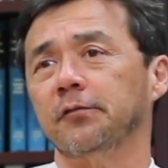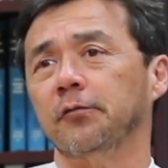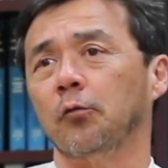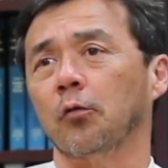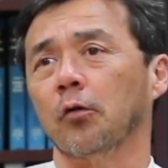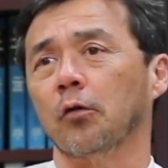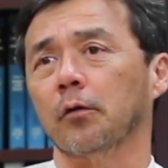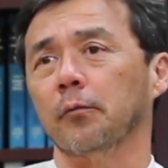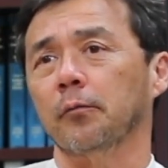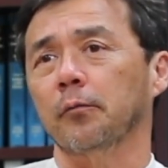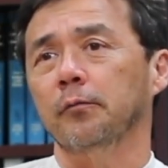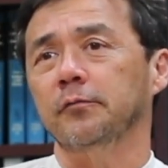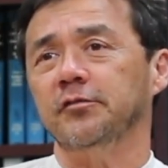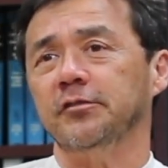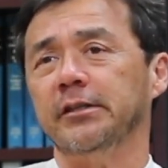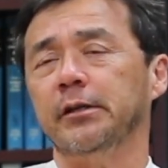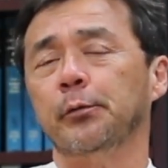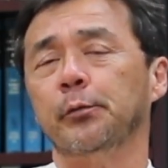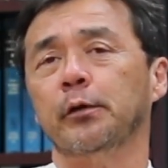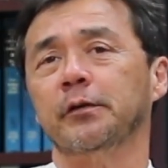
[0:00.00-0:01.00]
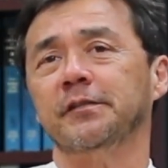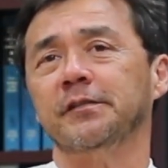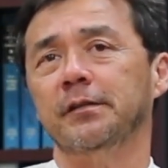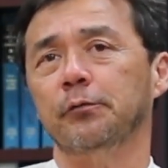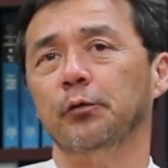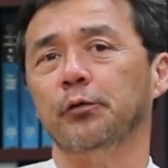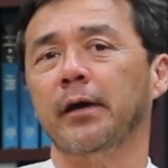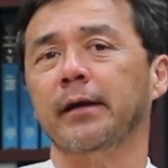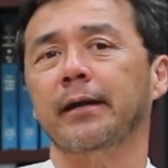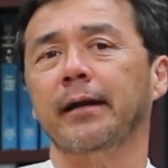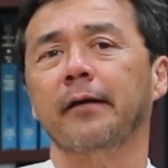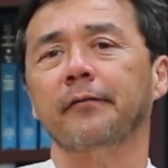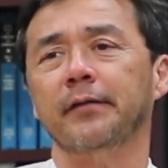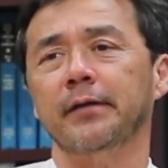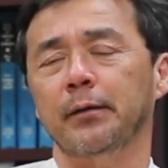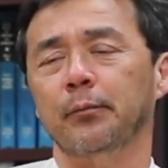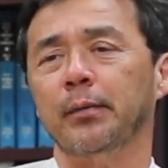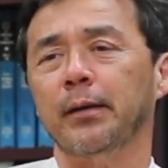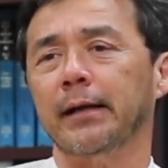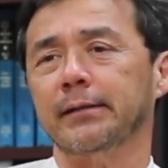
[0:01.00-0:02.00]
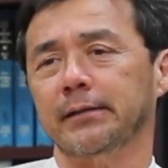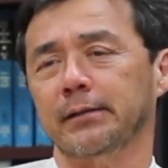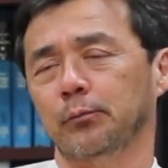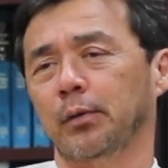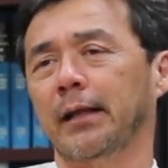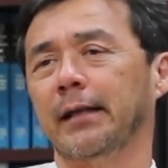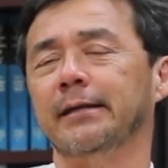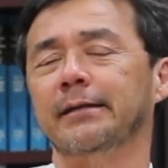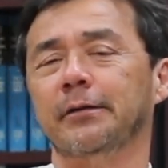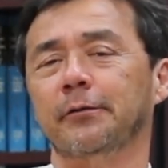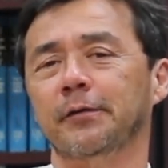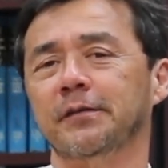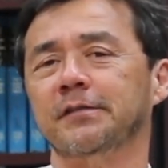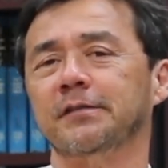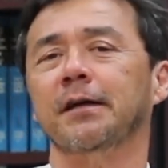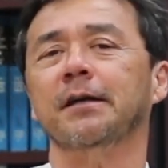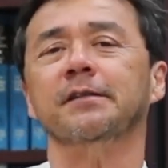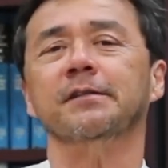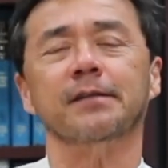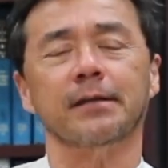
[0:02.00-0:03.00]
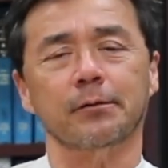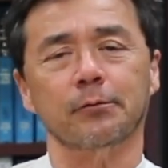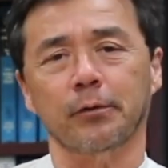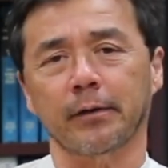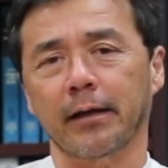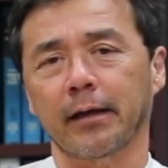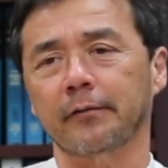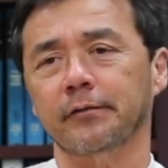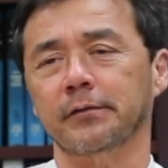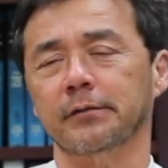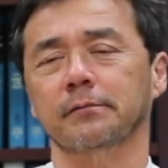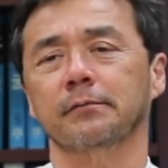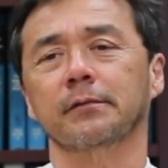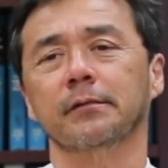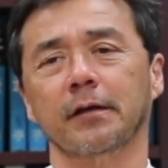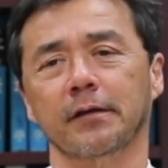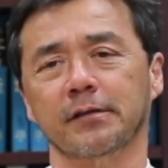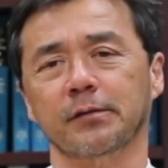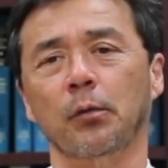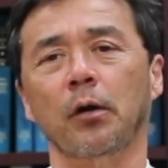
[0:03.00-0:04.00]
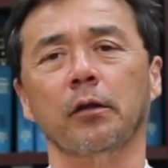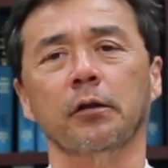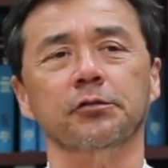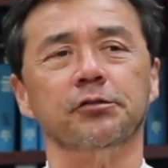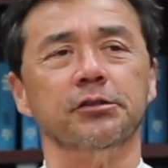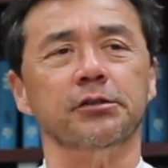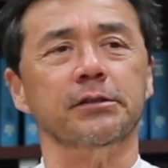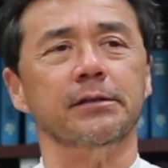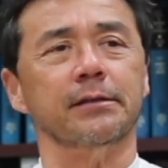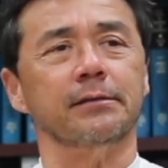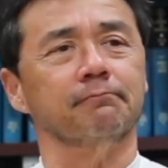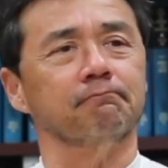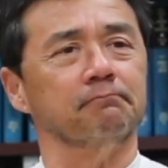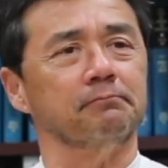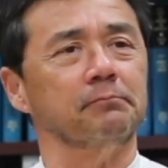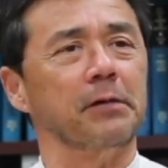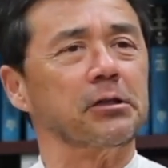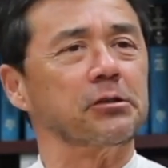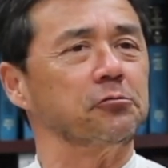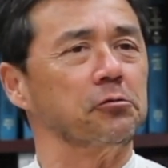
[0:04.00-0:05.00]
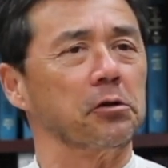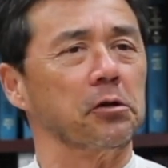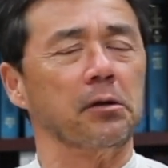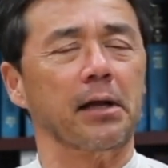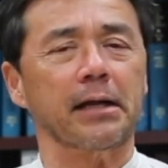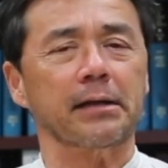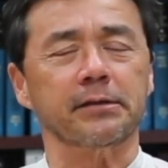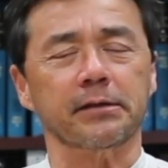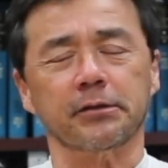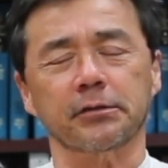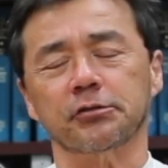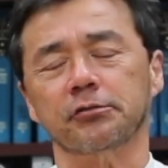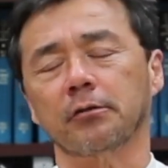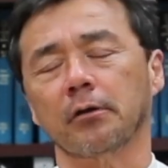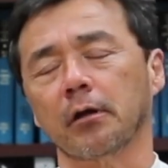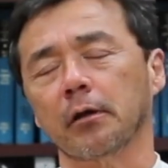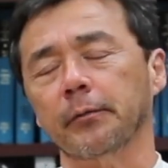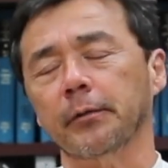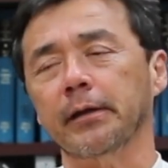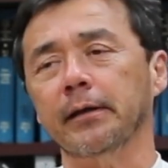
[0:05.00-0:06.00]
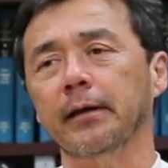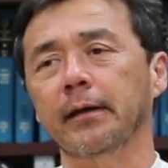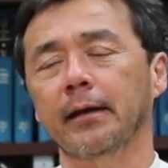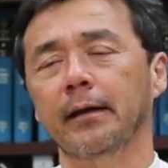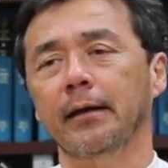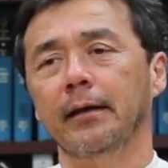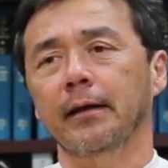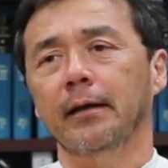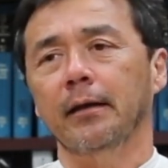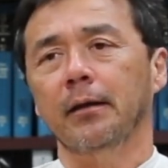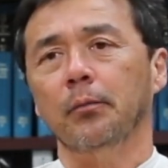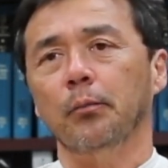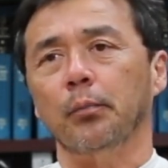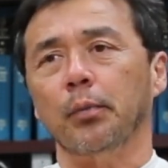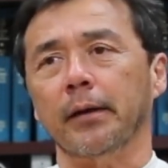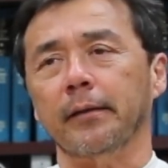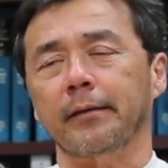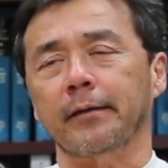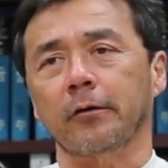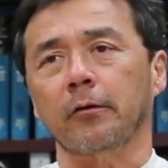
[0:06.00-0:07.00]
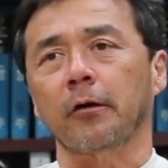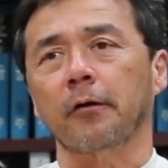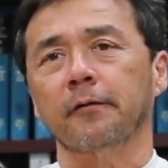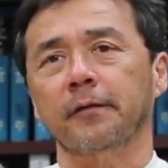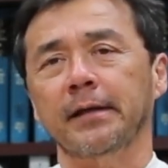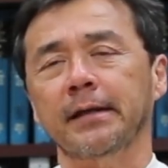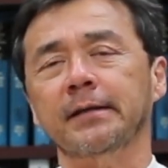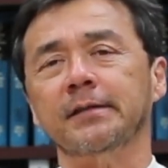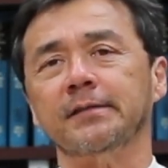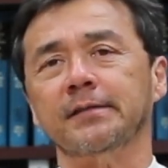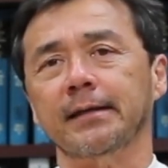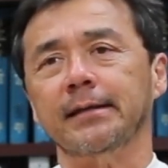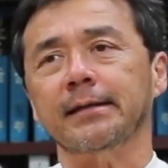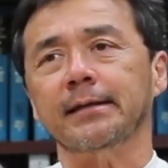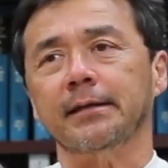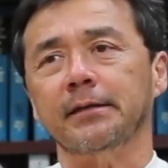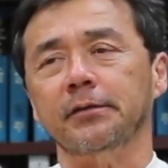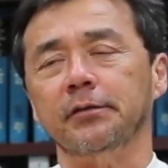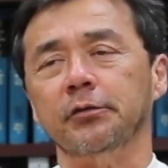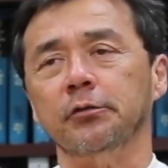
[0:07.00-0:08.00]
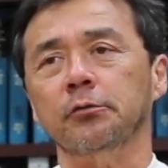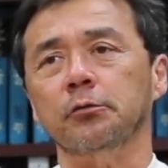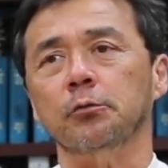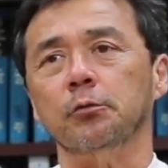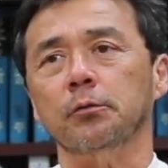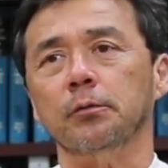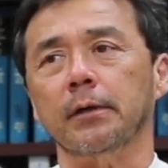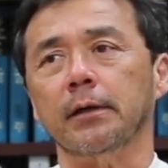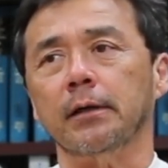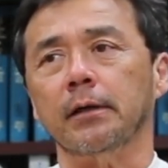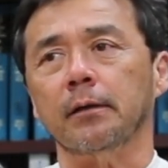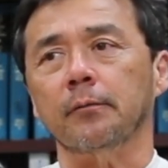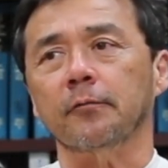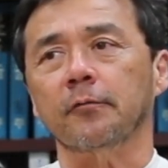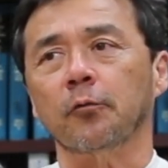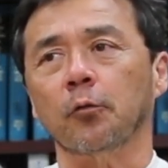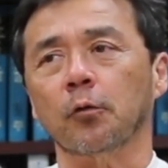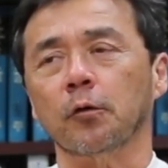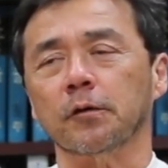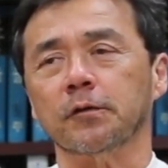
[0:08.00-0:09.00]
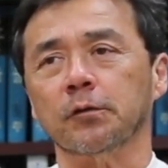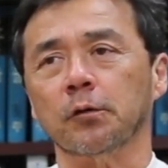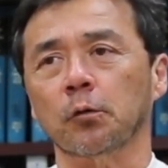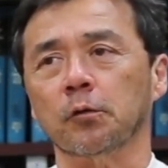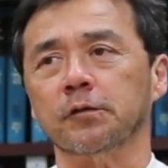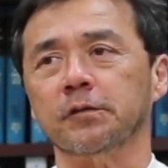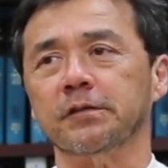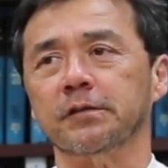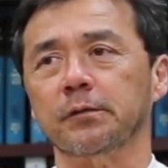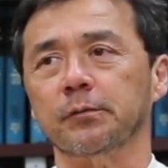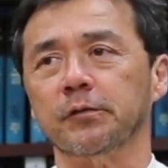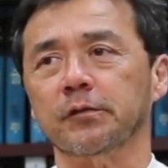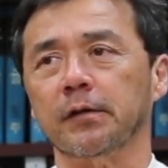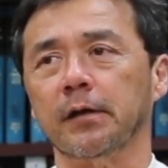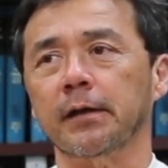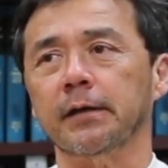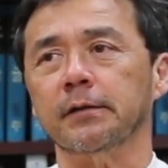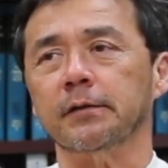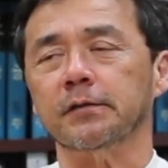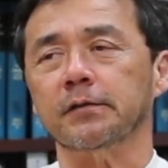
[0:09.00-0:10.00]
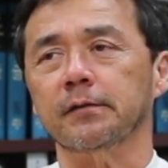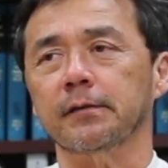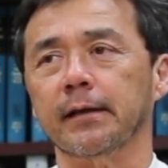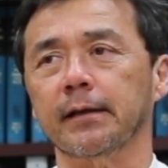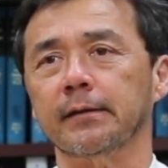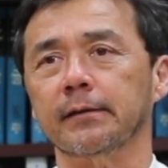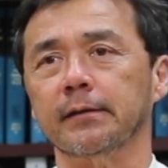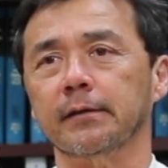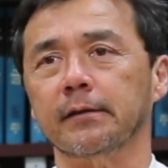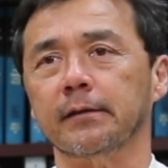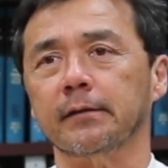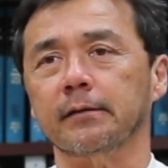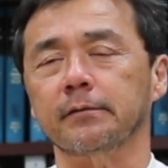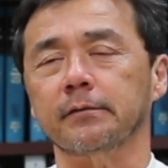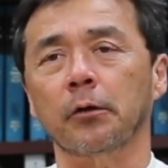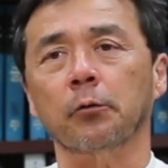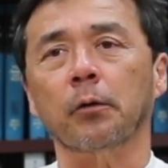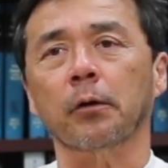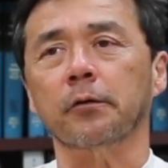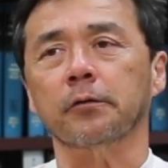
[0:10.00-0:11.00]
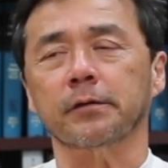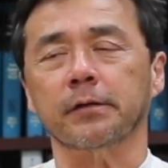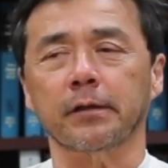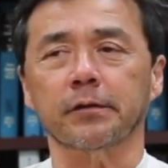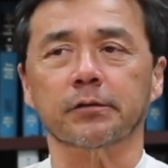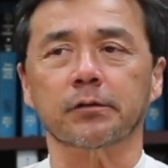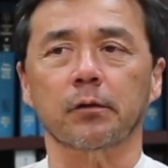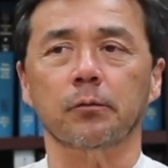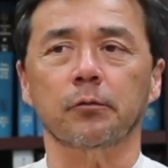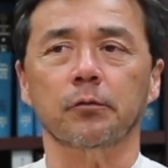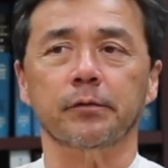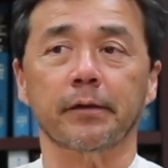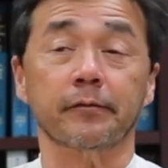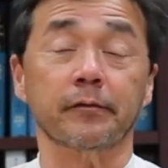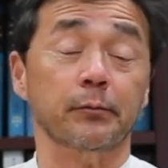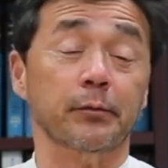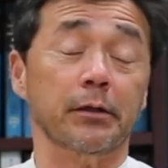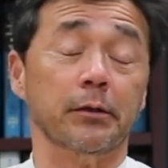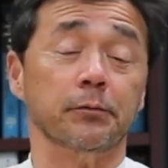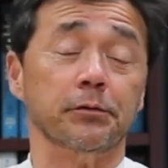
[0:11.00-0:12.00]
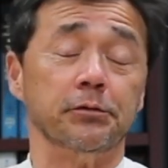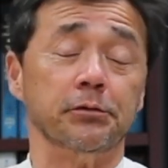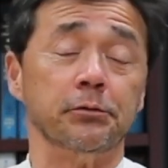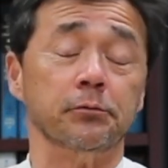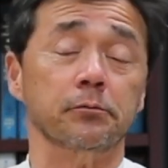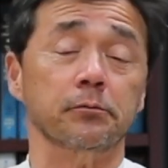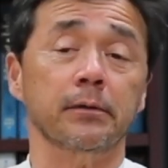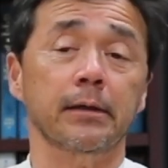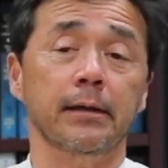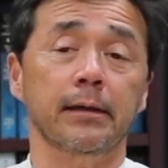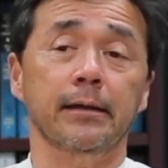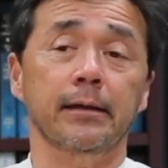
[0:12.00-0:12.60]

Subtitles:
JWST will not have the impact in planetary science that it will have in cosmology and extragalactic astronomy. But there are things that it can do for solar system science that no other telescope will definitely be able to do.